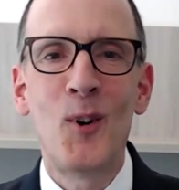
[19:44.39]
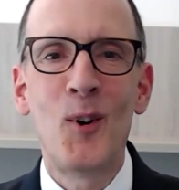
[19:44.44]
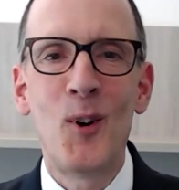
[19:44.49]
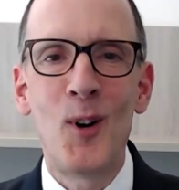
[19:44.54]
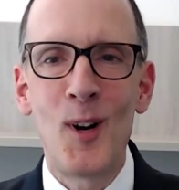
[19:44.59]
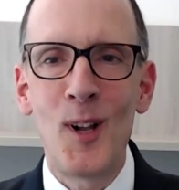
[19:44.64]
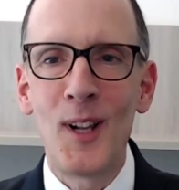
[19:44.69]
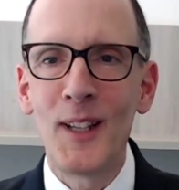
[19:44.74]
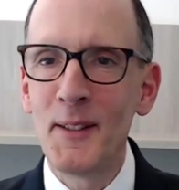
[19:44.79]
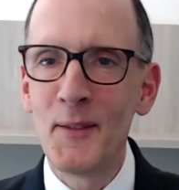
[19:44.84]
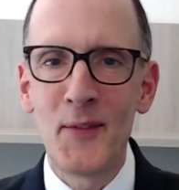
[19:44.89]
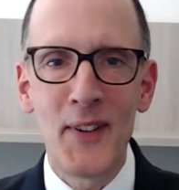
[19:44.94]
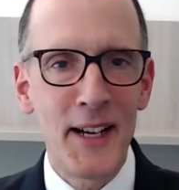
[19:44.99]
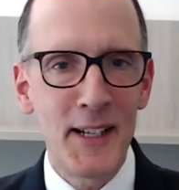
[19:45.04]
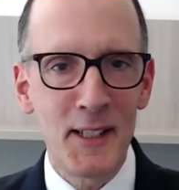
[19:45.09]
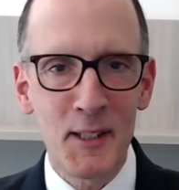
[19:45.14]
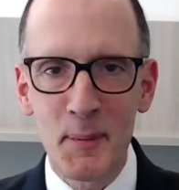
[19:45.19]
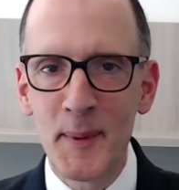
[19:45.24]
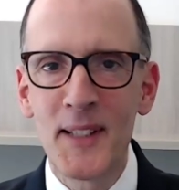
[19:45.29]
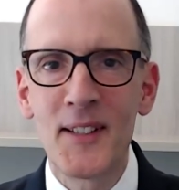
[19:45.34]
all
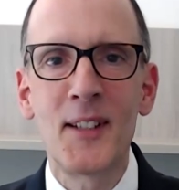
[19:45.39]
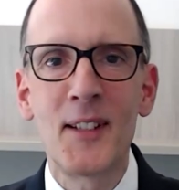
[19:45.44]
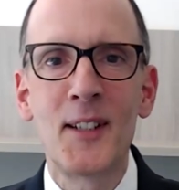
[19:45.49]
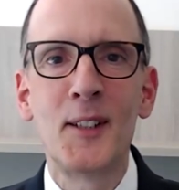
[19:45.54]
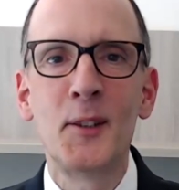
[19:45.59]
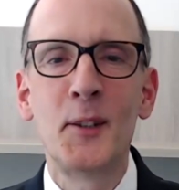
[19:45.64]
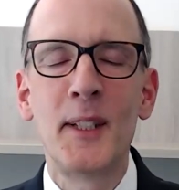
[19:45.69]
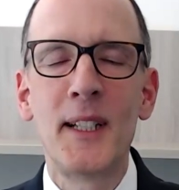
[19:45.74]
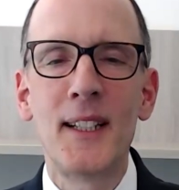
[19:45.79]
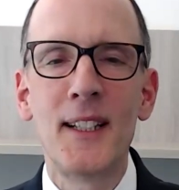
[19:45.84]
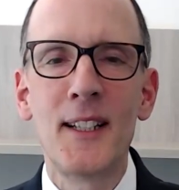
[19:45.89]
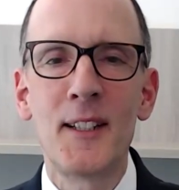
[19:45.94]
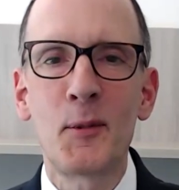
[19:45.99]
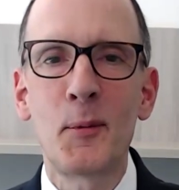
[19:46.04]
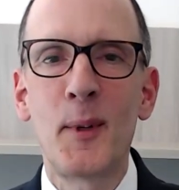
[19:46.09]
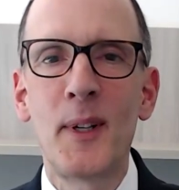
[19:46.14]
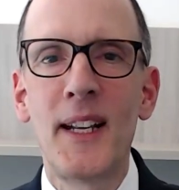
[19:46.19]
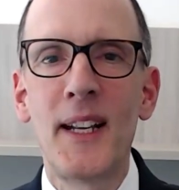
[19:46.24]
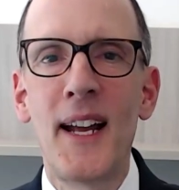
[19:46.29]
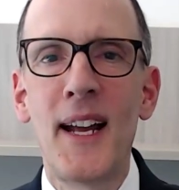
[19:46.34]
investments, including
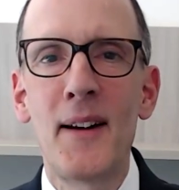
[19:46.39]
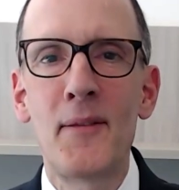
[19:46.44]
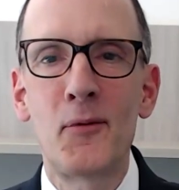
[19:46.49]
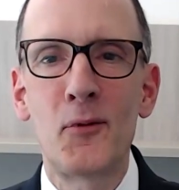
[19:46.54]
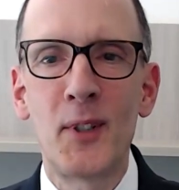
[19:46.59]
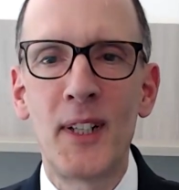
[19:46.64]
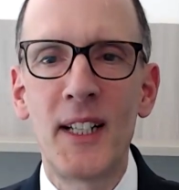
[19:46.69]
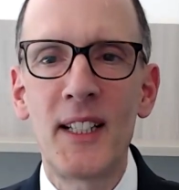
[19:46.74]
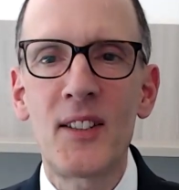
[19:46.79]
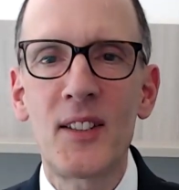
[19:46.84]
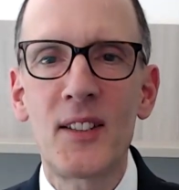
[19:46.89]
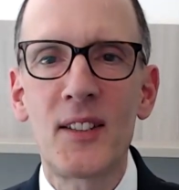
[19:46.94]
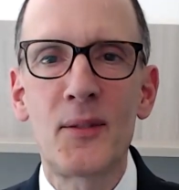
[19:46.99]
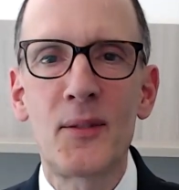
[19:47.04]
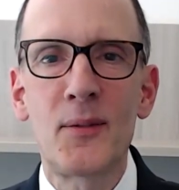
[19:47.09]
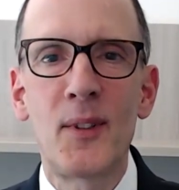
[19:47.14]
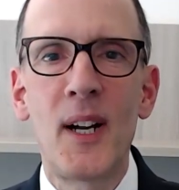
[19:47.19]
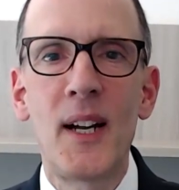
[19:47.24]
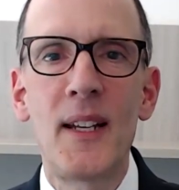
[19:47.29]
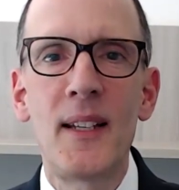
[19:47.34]
this one, have risks,
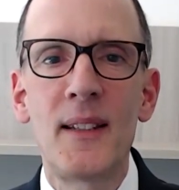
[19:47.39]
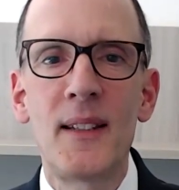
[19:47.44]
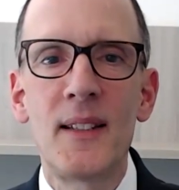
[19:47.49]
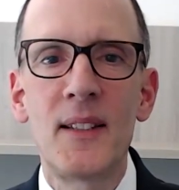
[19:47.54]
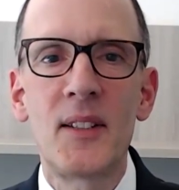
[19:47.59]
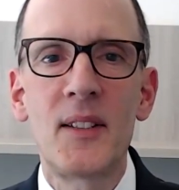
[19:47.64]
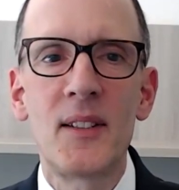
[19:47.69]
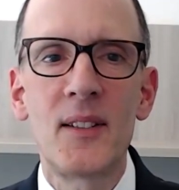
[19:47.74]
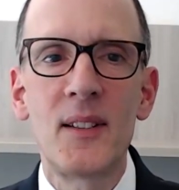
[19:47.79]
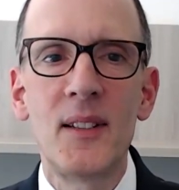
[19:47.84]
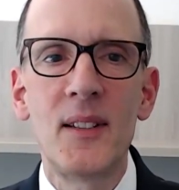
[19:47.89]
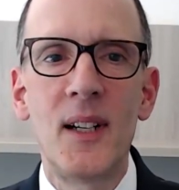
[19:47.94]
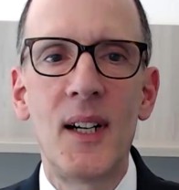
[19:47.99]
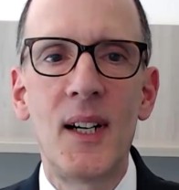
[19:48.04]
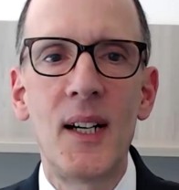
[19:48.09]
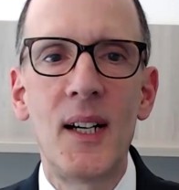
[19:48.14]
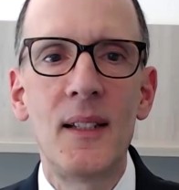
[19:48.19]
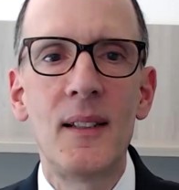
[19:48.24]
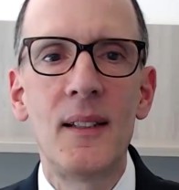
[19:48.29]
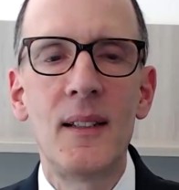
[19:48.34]
right? This is
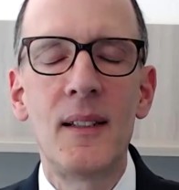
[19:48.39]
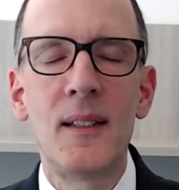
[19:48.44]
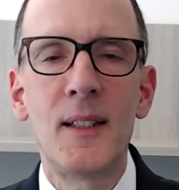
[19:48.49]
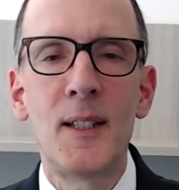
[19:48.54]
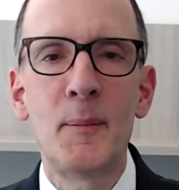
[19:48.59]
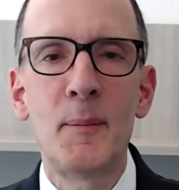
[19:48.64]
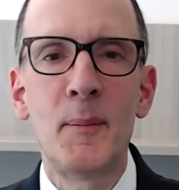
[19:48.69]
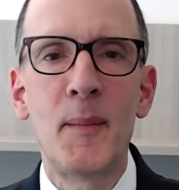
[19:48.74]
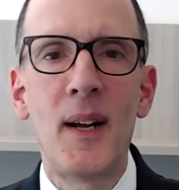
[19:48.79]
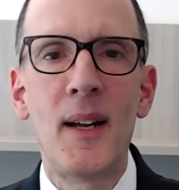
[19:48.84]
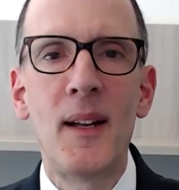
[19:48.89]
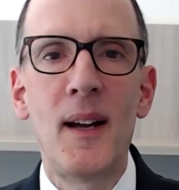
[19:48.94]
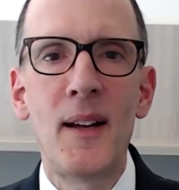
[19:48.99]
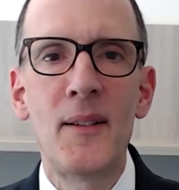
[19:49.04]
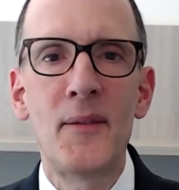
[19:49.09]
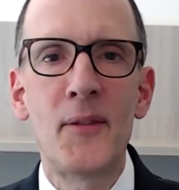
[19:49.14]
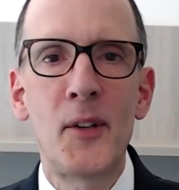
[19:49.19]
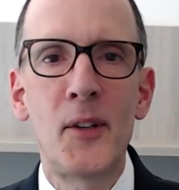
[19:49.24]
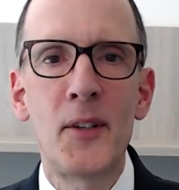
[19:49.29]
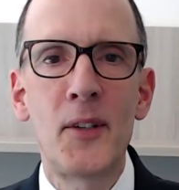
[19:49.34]
not.
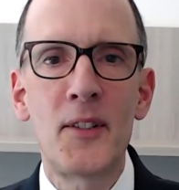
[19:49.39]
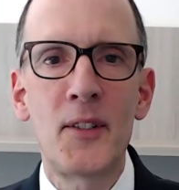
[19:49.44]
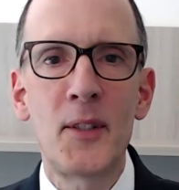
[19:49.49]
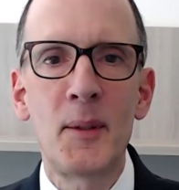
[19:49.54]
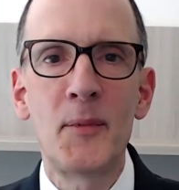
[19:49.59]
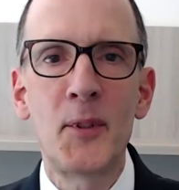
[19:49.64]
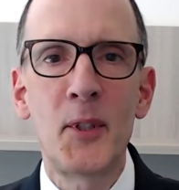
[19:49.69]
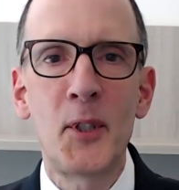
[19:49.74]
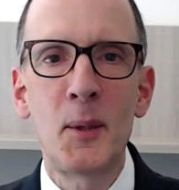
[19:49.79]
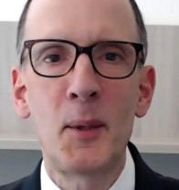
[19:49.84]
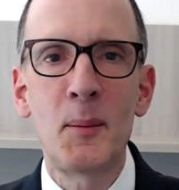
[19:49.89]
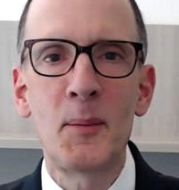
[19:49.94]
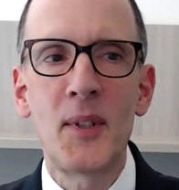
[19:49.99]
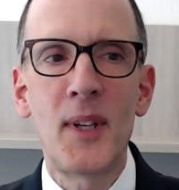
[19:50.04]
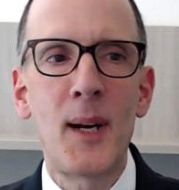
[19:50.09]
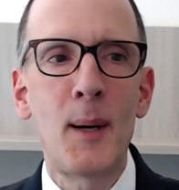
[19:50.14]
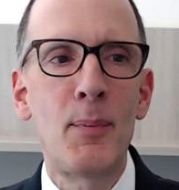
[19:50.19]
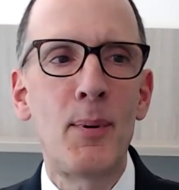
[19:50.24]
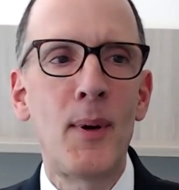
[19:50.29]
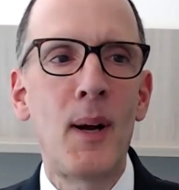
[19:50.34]
I've heard some terms
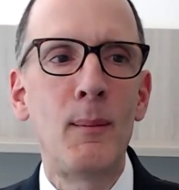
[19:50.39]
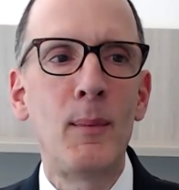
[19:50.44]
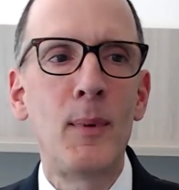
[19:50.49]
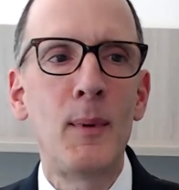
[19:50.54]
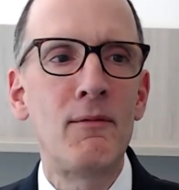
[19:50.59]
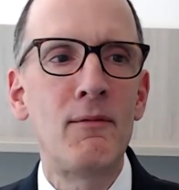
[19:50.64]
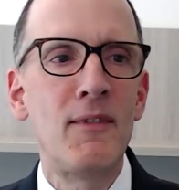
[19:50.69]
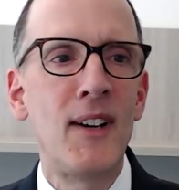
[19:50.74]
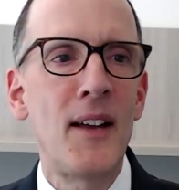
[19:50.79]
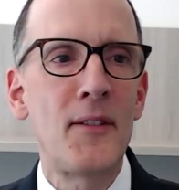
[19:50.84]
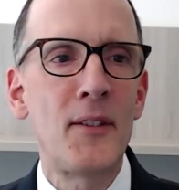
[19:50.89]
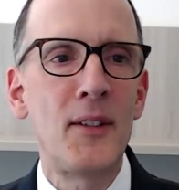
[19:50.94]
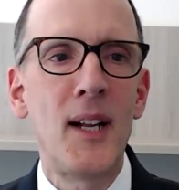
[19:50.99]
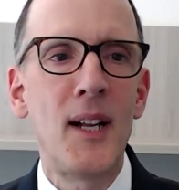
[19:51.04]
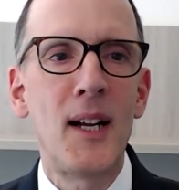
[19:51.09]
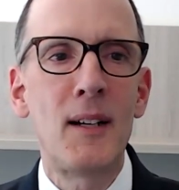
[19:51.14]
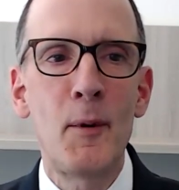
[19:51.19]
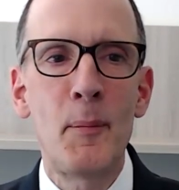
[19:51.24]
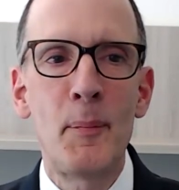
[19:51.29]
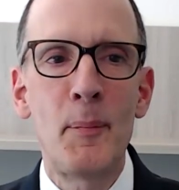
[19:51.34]
that I'd probably rather
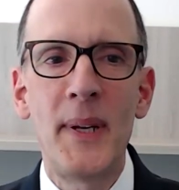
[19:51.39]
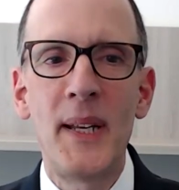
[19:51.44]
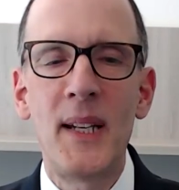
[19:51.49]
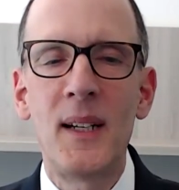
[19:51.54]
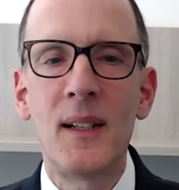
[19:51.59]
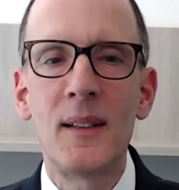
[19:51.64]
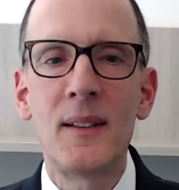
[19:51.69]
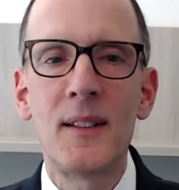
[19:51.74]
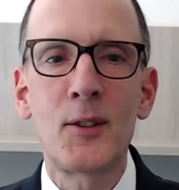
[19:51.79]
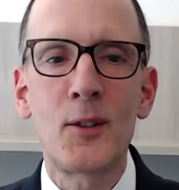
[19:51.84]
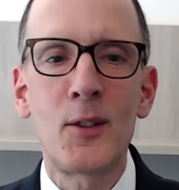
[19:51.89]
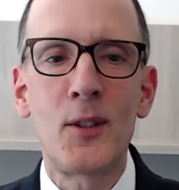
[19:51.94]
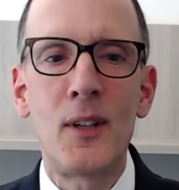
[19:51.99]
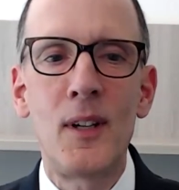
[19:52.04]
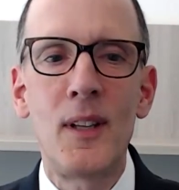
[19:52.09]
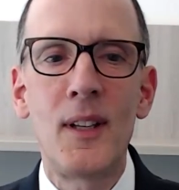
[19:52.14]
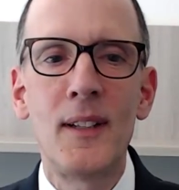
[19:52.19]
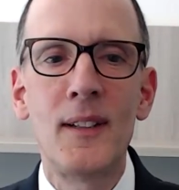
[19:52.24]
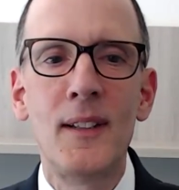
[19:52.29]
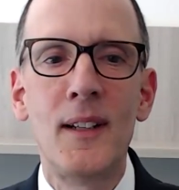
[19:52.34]
not repeat on this
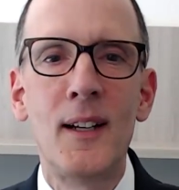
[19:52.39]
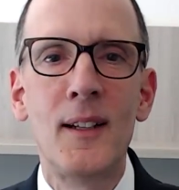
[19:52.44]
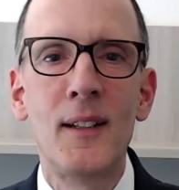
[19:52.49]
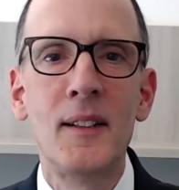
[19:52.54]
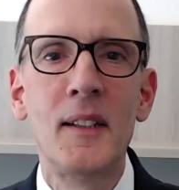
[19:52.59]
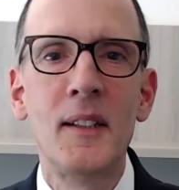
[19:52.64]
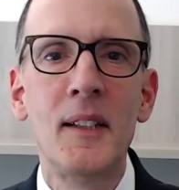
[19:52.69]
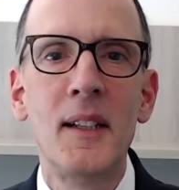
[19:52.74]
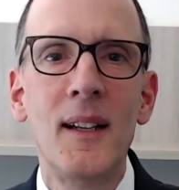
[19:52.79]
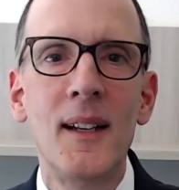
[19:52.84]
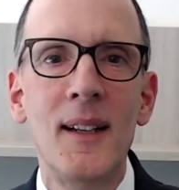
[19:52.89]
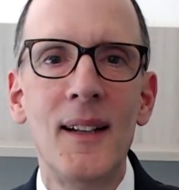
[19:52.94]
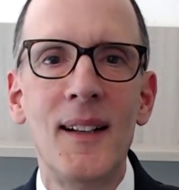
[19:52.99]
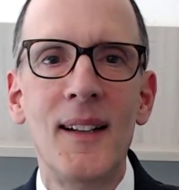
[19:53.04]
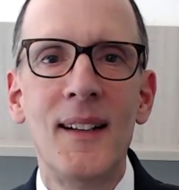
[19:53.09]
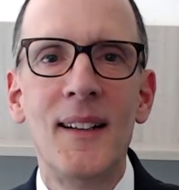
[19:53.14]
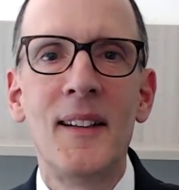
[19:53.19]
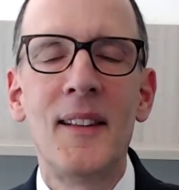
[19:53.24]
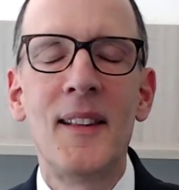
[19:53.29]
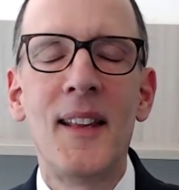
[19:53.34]
call on
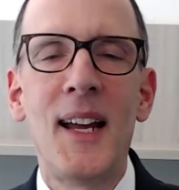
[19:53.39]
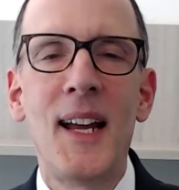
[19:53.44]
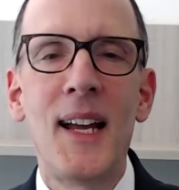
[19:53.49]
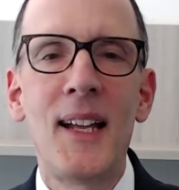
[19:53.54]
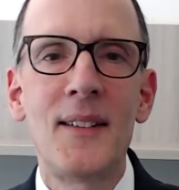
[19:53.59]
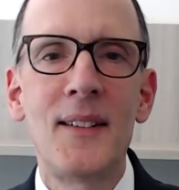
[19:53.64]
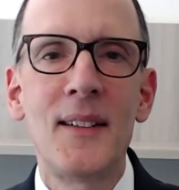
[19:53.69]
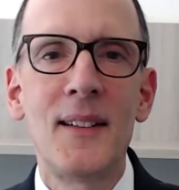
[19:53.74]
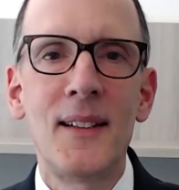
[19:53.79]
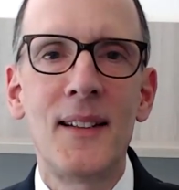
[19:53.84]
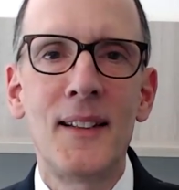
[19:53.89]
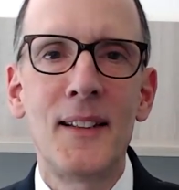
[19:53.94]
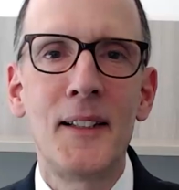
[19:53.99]
that.